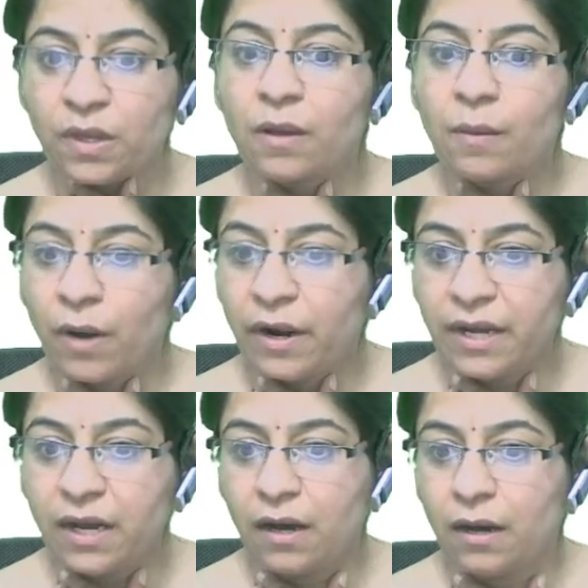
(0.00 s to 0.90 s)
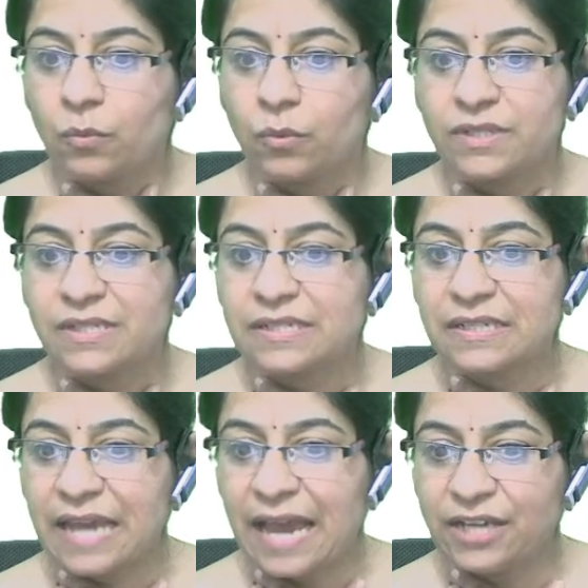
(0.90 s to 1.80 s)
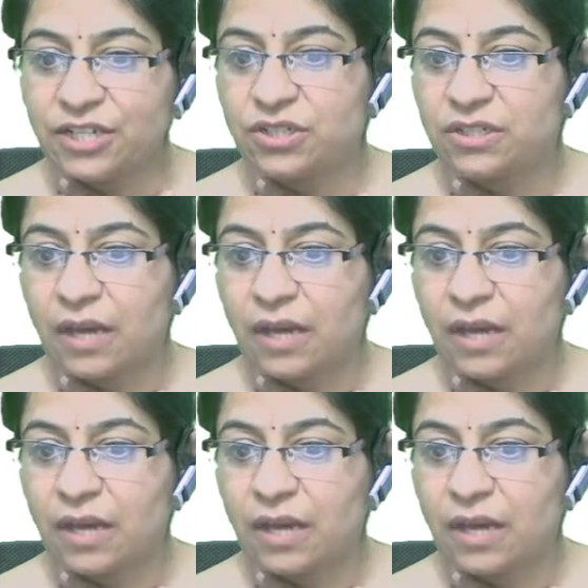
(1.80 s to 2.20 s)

Maria was dashed